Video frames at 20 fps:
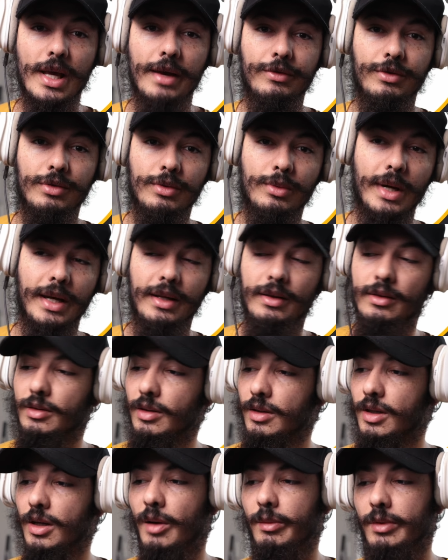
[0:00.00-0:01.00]
have to wait
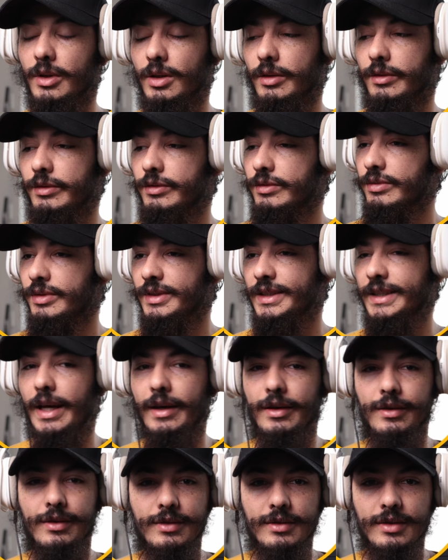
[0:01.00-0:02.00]
a couple of
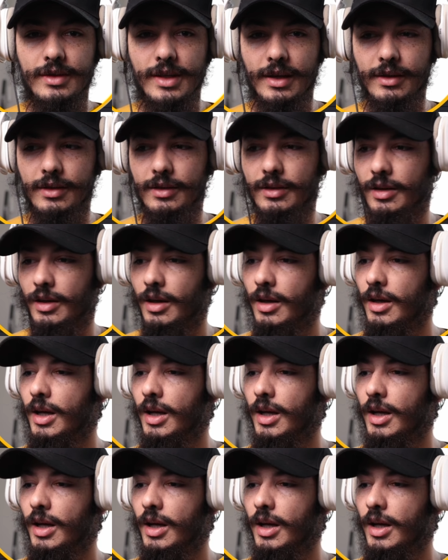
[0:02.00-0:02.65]
seconds and